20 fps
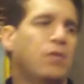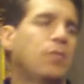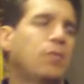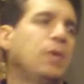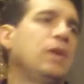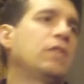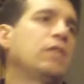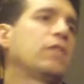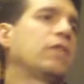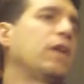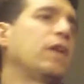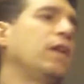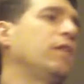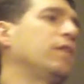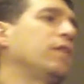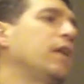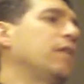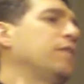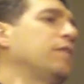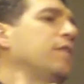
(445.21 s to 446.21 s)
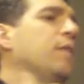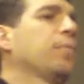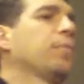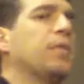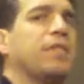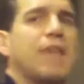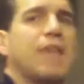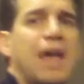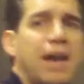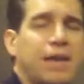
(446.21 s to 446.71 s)
You're reading studies on
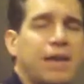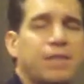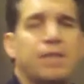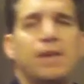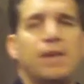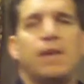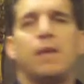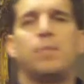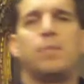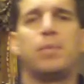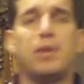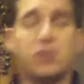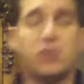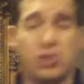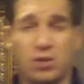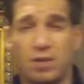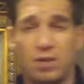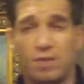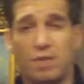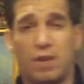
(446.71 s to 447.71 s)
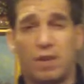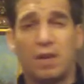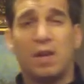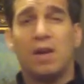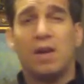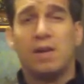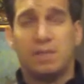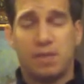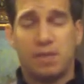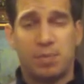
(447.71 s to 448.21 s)
sympathetics and inhibition of the
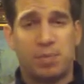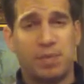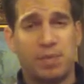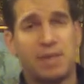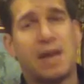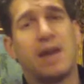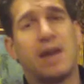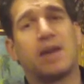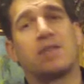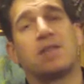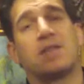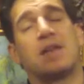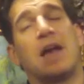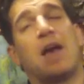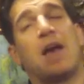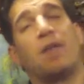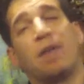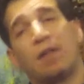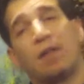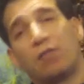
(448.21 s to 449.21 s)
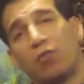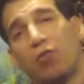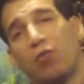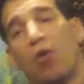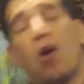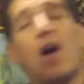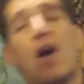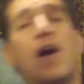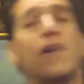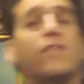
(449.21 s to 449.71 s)
sympathetics and how that's
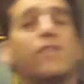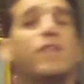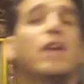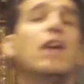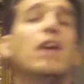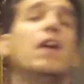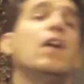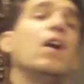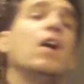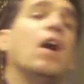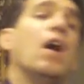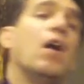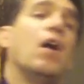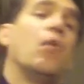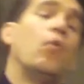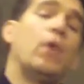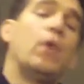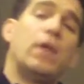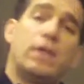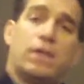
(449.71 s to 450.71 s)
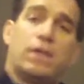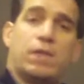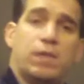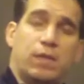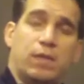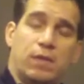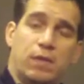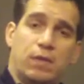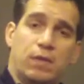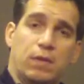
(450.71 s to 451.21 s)
lost with
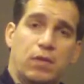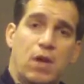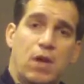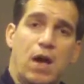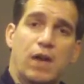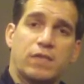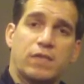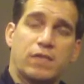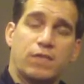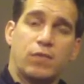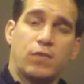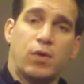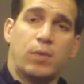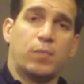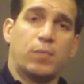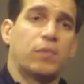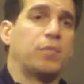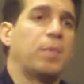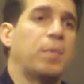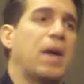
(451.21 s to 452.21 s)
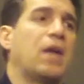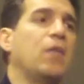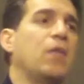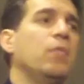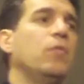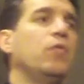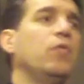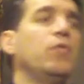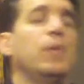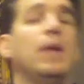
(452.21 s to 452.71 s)
loss of normal spinal
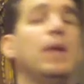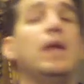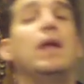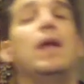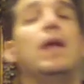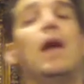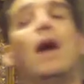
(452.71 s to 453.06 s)
movement.